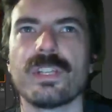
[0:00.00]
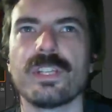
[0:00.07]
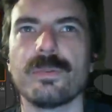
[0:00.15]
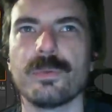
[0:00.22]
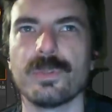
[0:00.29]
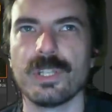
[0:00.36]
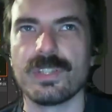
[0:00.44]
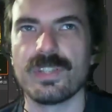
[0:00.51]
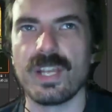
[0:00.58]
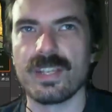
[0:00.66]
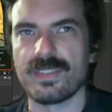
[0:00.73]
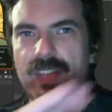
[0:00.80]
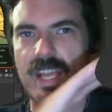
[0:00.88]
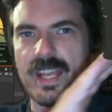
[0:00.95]
It
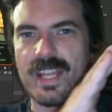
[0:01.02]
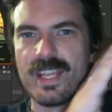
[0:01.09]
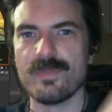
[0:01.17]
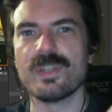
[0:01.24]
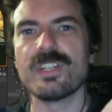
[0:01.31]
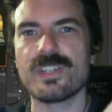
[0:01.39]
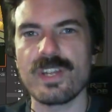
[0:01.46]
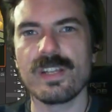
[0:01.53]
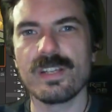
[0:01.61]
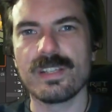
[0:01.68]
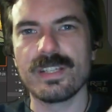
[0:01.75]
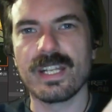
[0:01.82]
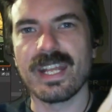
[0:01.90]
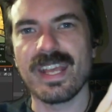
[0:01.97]
takes that image
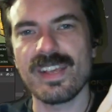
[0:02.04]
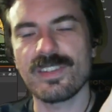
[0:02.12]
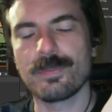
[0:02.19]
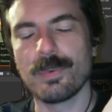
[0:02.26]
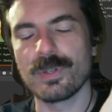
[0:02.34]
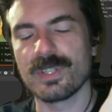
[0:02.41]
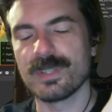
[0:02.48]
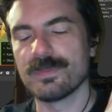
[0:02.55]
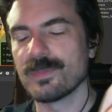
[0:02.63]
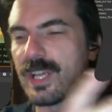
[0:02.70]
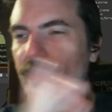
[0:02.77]
that I exported